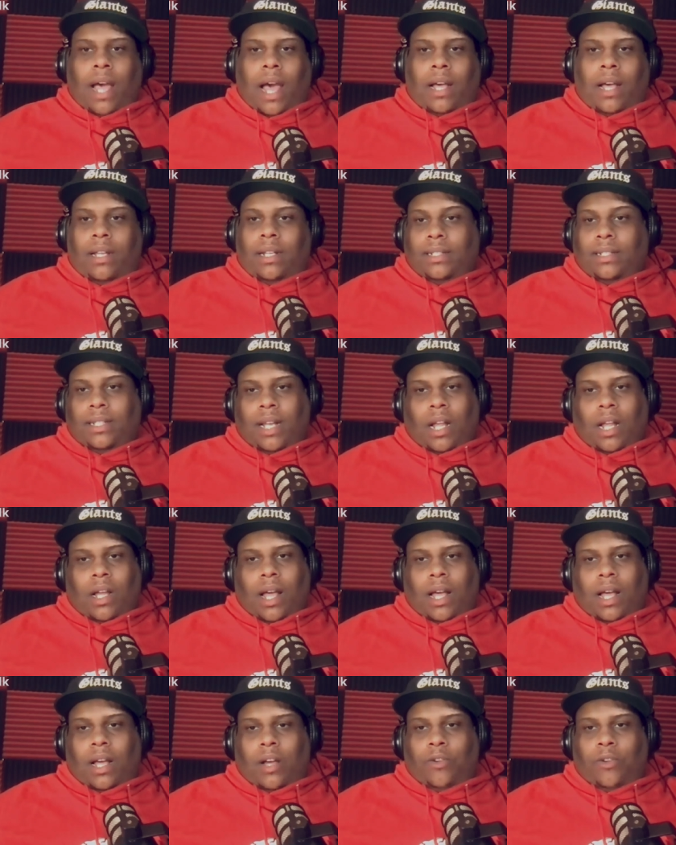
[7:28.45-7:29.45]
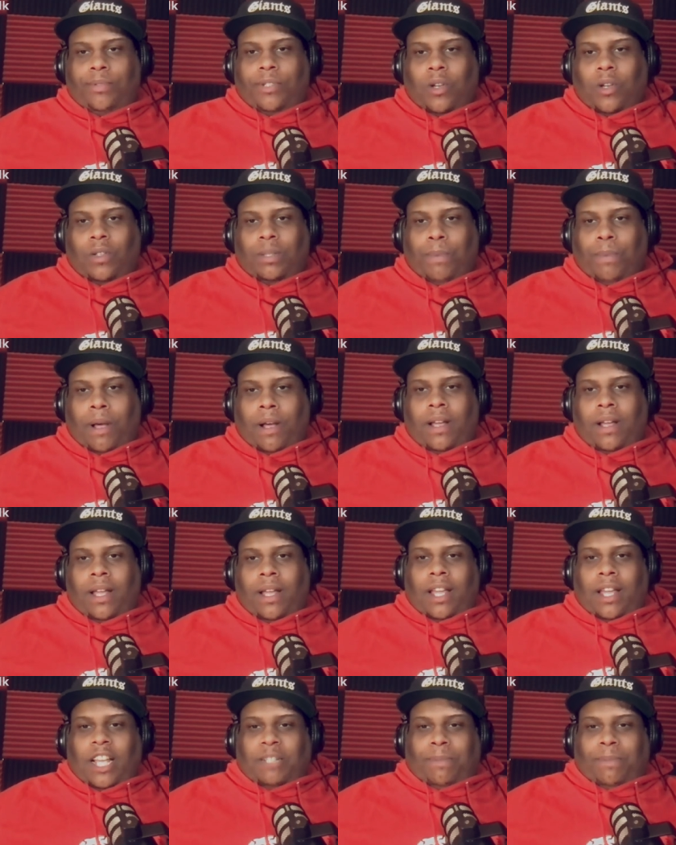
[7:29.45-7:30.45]
I, listen, I, I hope so. It's about
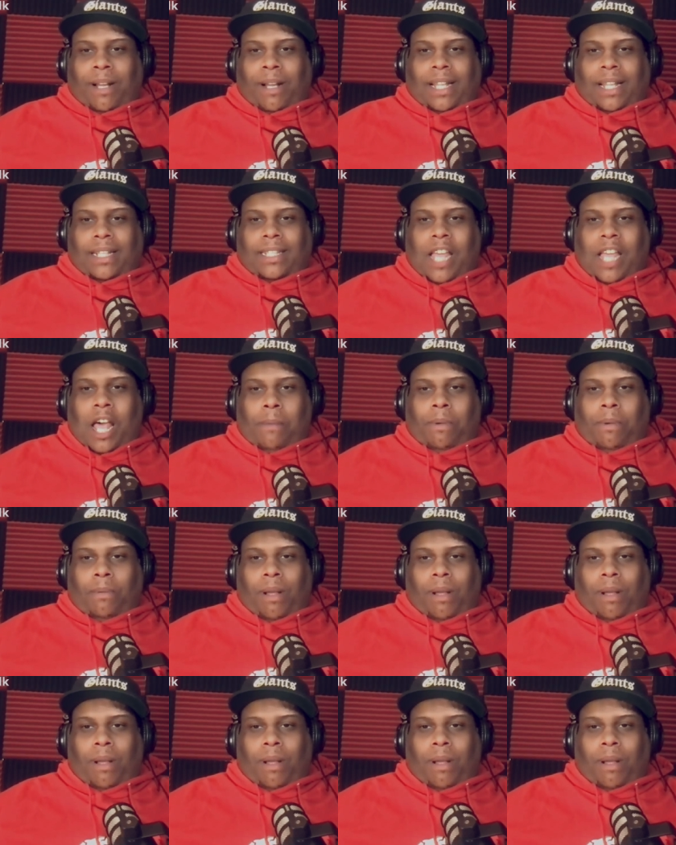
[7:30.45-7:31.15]
it's about that time.